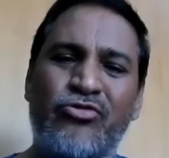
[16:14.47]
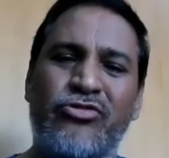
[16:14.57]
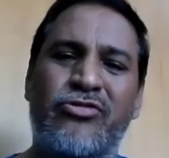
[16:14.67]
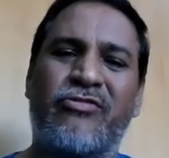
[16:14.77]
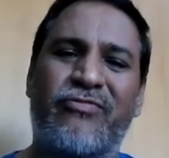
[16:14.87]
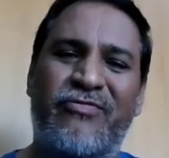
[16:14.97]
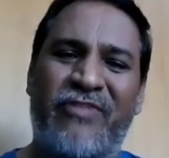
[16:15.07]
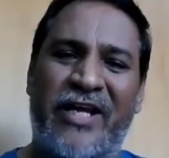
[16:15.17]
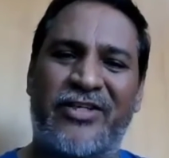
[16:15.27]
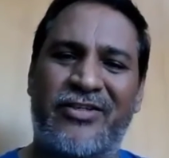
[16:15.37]
ounce of
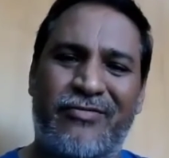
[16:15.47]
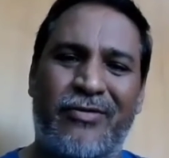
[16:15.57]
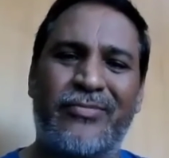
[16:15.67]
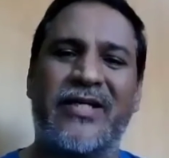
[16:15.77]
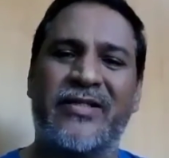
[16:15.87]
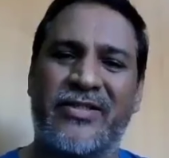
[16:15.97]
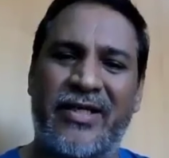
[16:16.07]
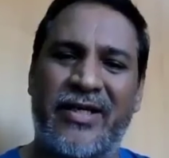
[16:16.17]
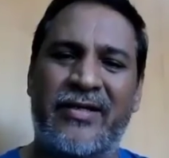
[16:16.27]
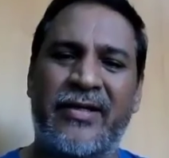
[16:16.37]
flesh from the other
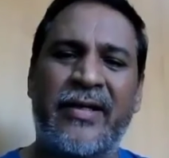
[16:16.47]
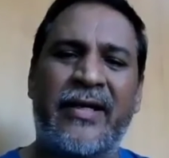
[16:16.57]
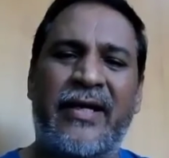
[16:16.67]
side.